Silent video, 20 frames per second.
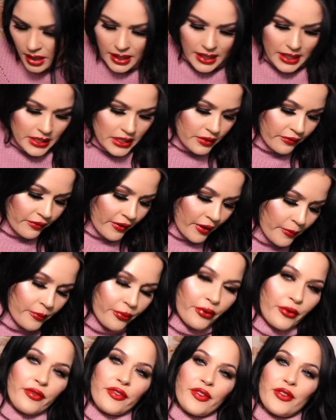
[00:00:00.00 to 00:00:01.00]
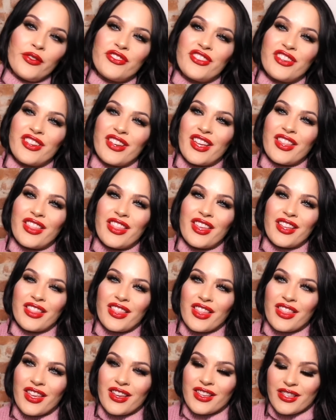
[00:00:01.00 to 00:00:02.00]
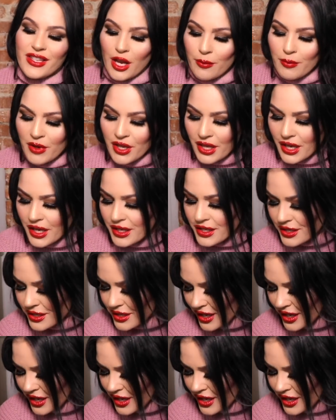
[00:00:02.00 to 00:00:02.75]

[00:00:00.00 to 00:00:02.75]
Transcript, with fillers: is from Profusion, I think, that they sent me this.